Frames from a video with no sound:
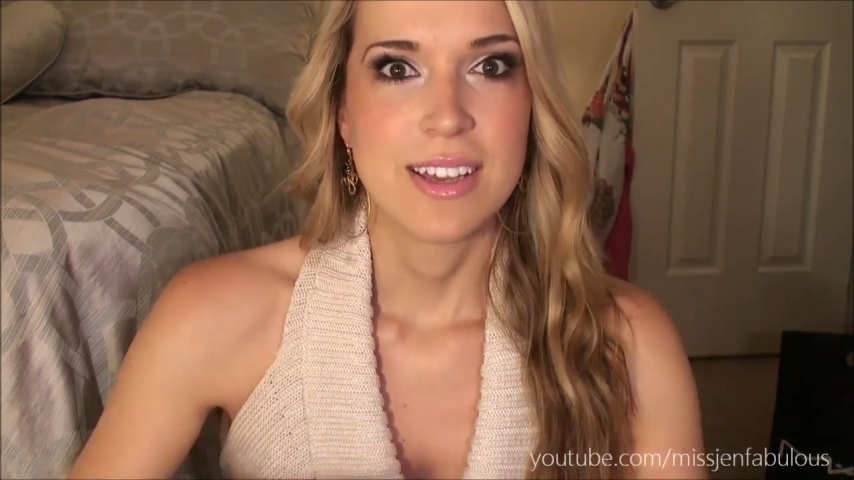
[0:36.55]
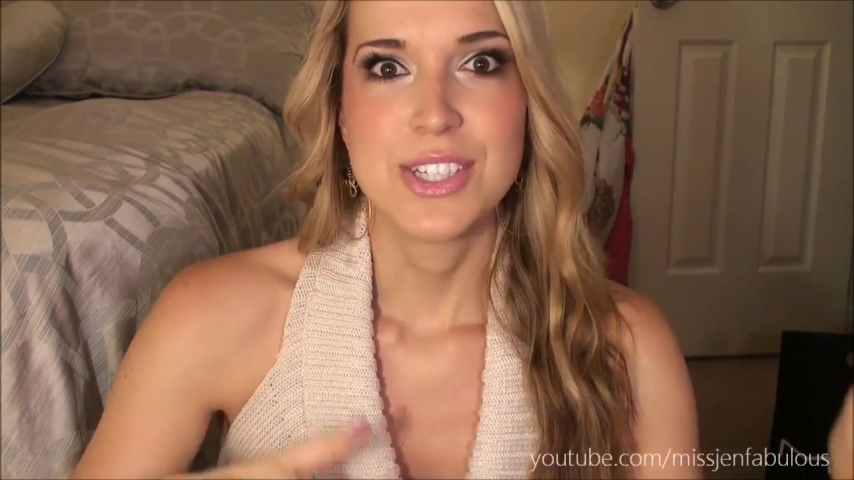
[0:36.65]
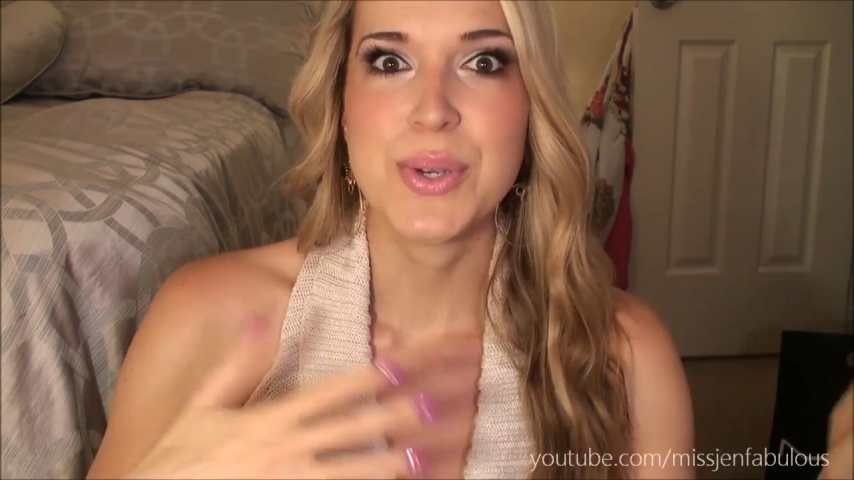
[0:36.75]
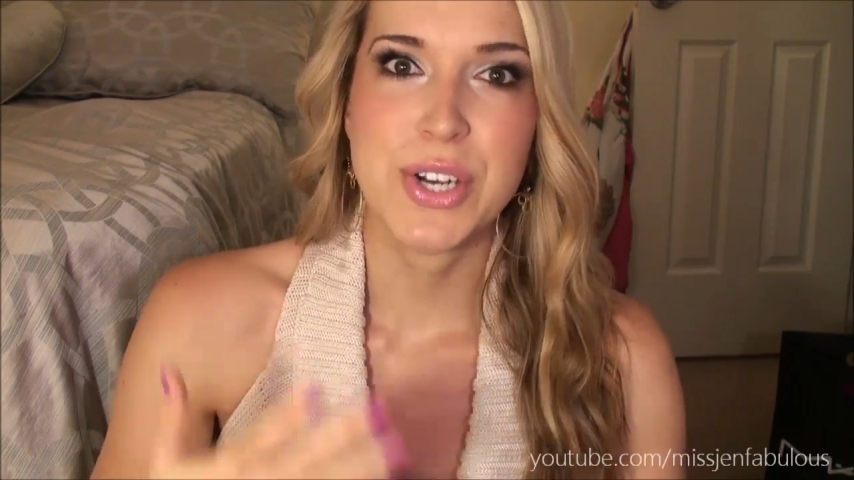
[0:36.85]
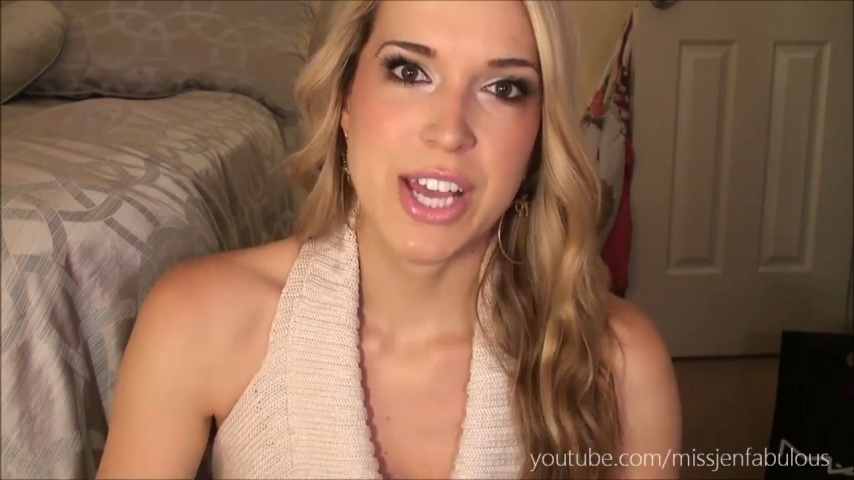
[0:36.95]

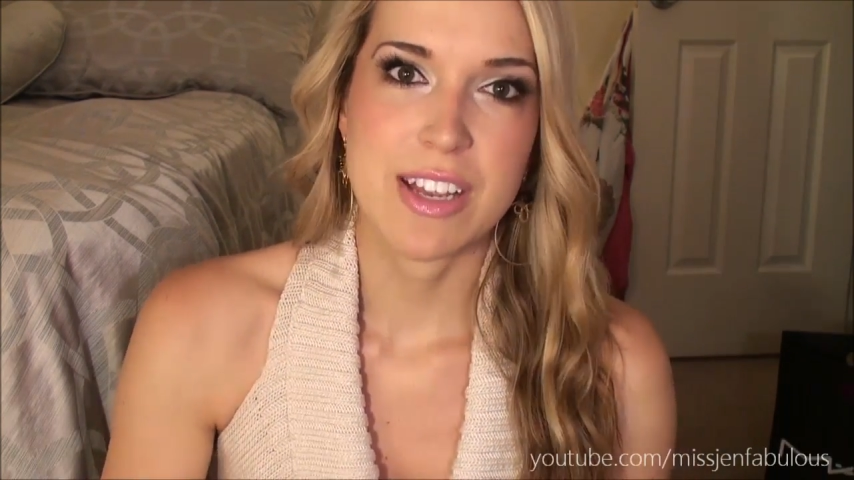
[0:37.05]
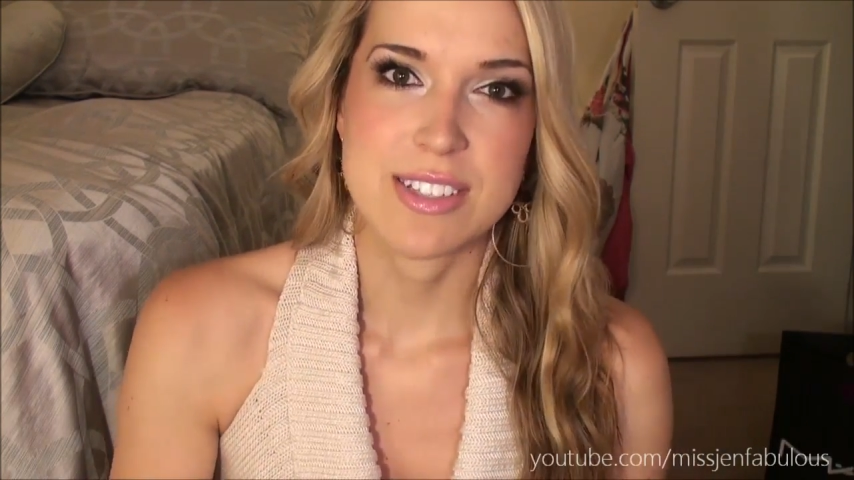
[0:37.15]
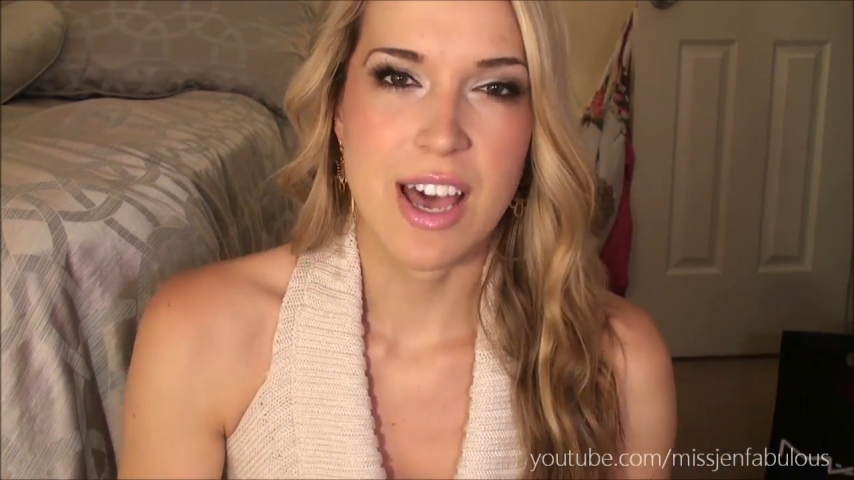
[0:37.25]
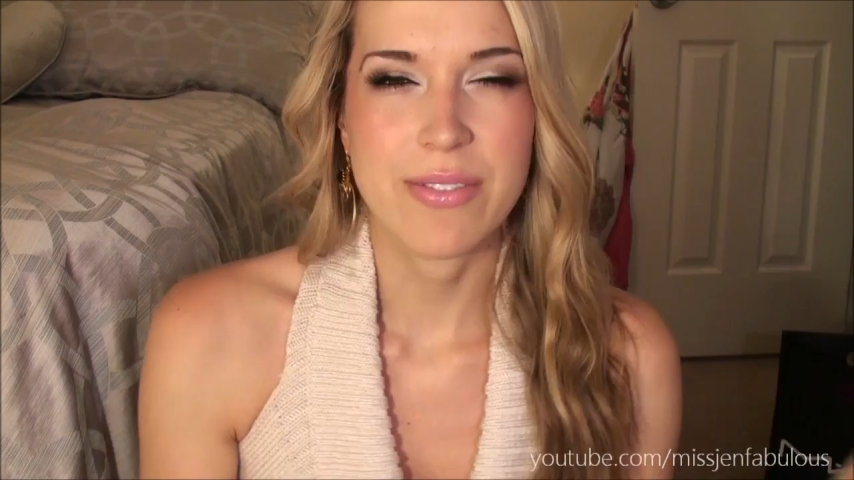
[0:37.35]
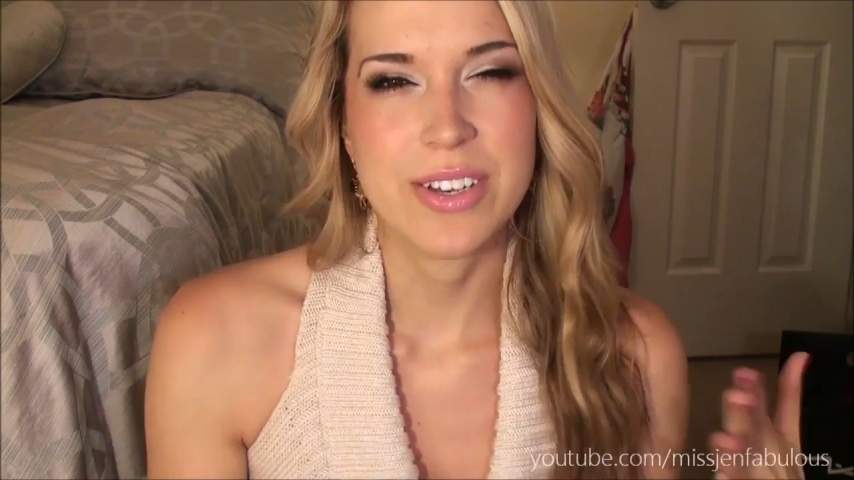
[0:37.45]

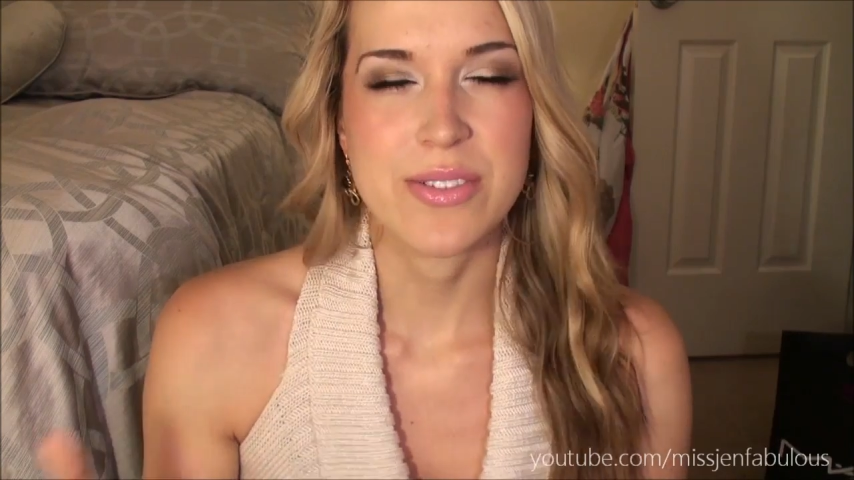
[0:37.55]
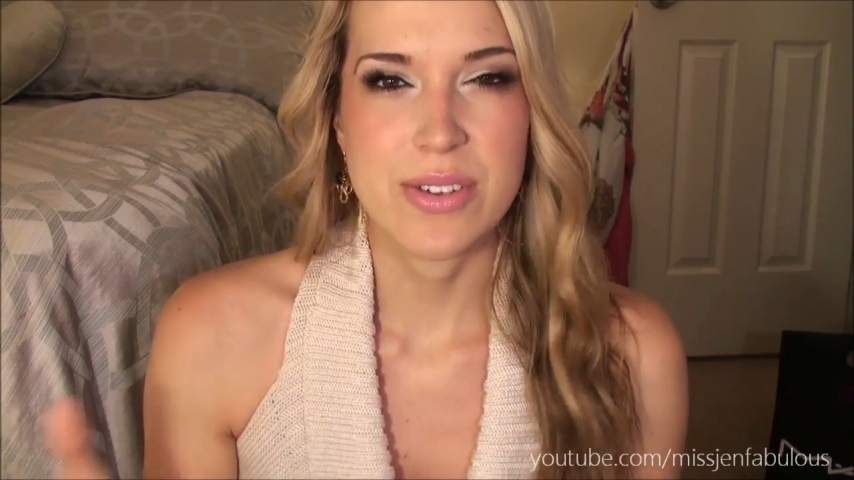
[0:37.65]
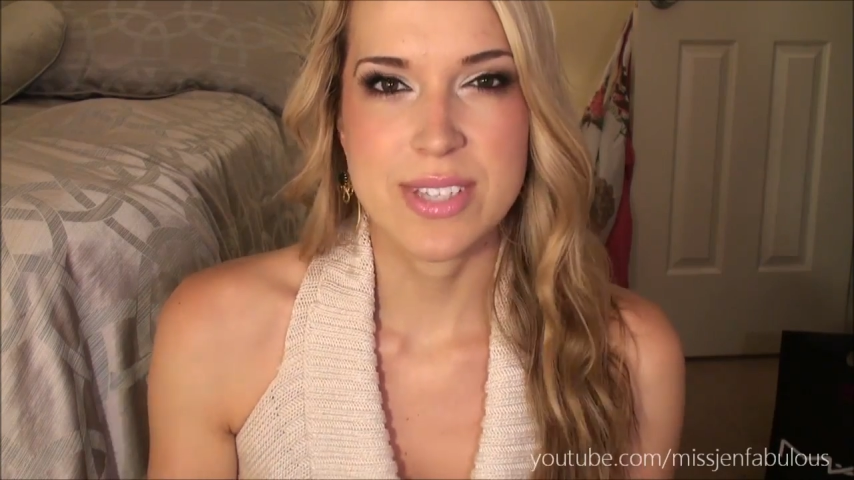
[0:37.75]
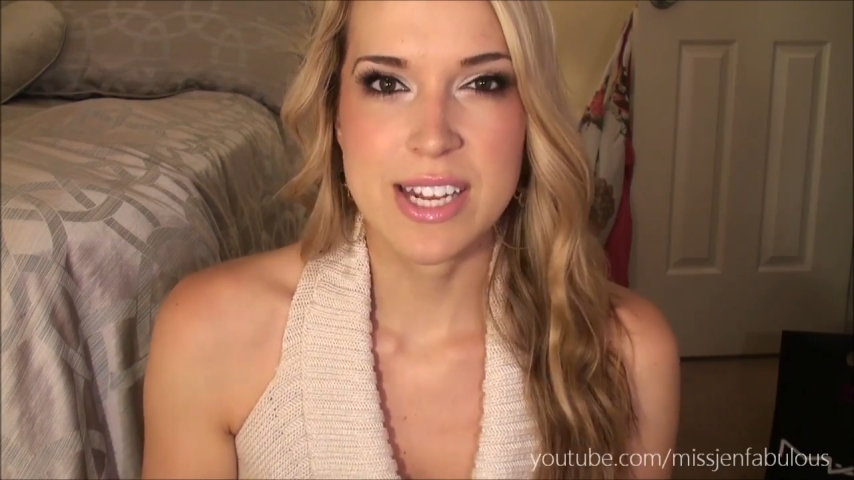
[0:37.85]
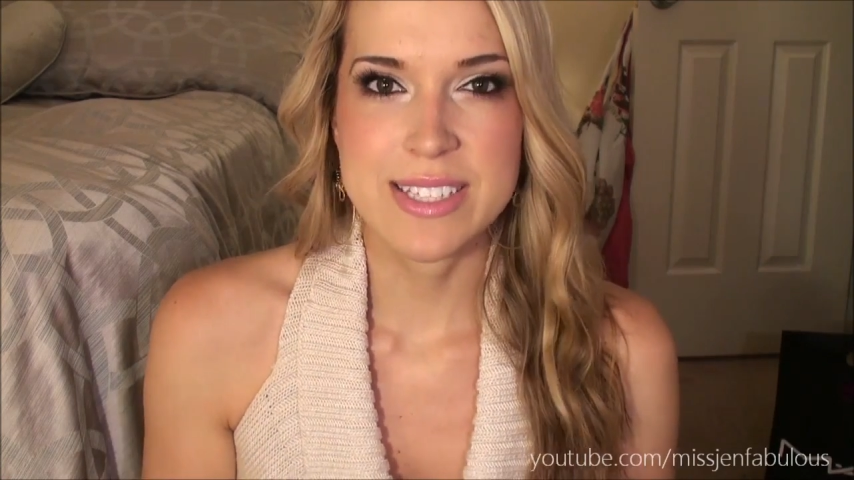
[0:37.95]
$200 off, you know,
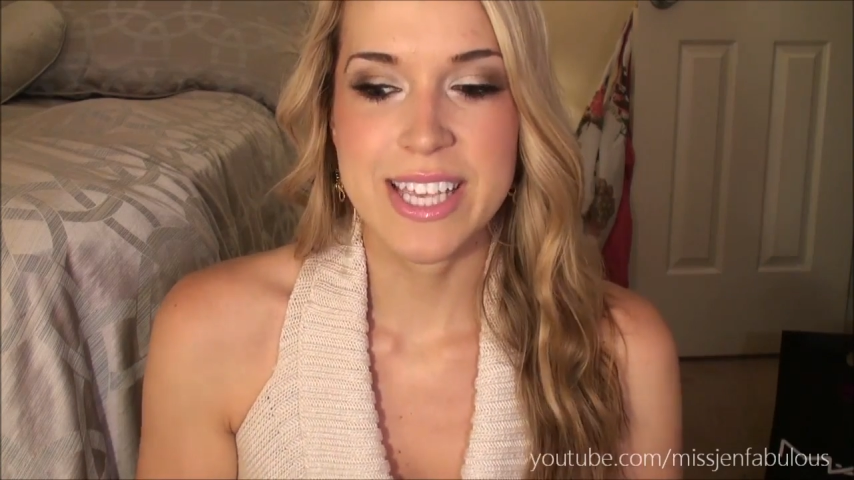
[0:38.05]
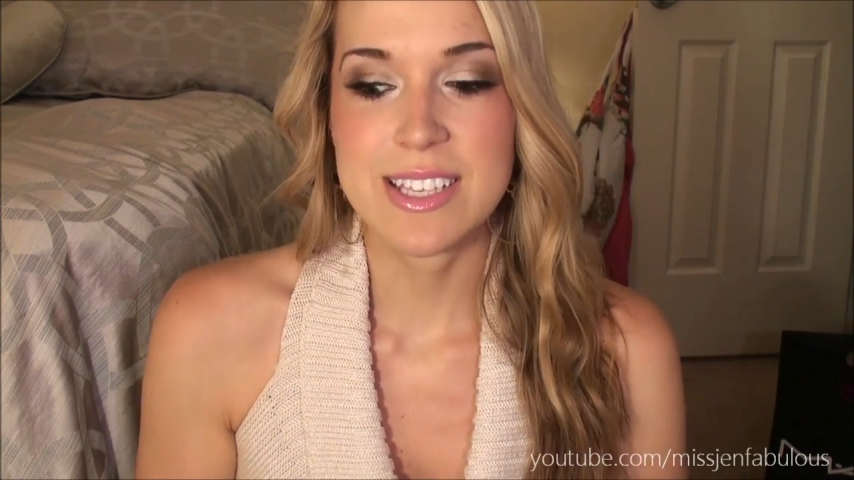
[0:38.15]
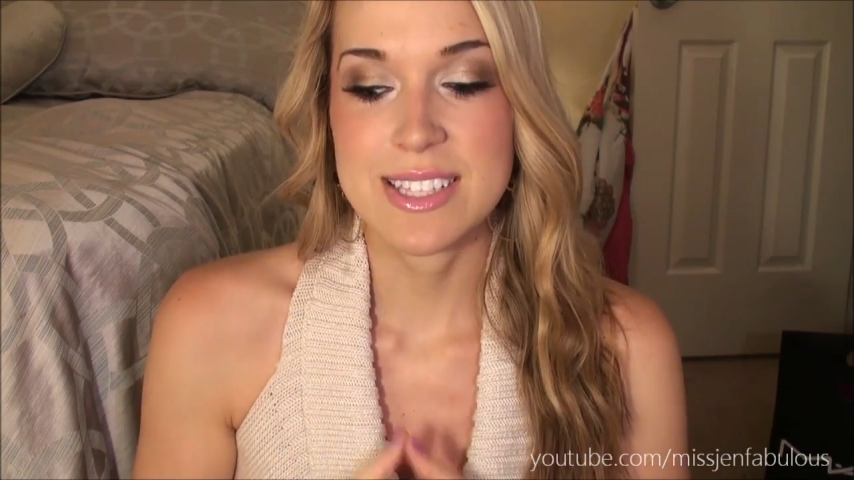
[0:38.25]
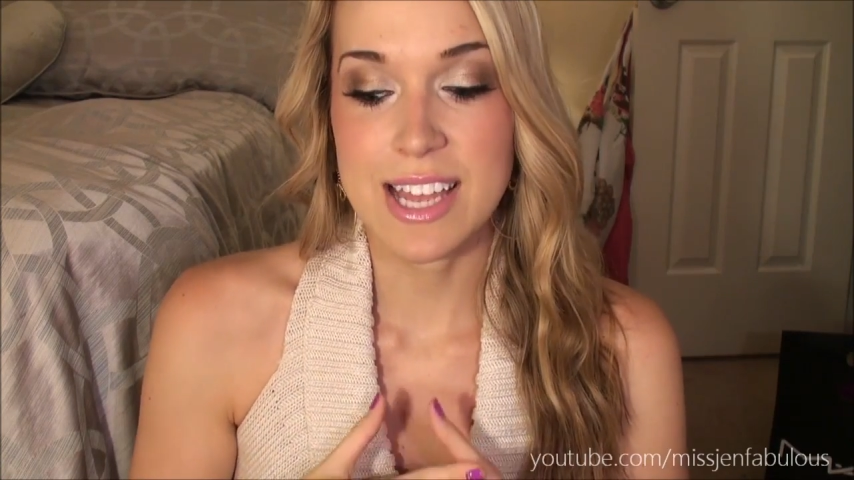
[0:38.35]
those kind of sales.